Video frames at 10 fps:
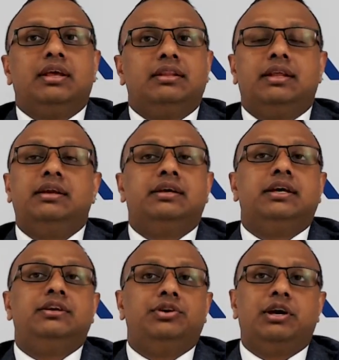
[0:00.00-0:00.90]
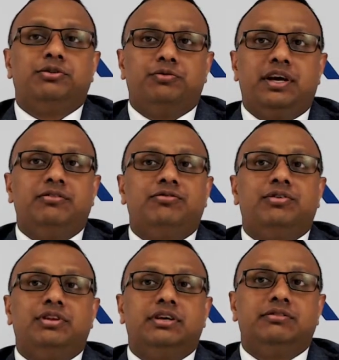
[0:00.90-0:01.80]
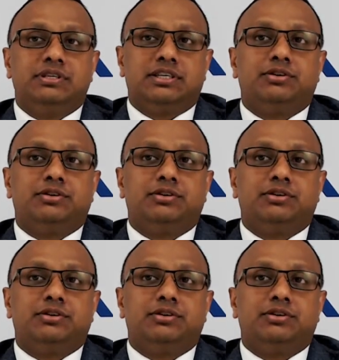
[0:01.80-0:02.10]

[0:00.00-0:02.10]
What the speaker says: then again you have to wait for the visa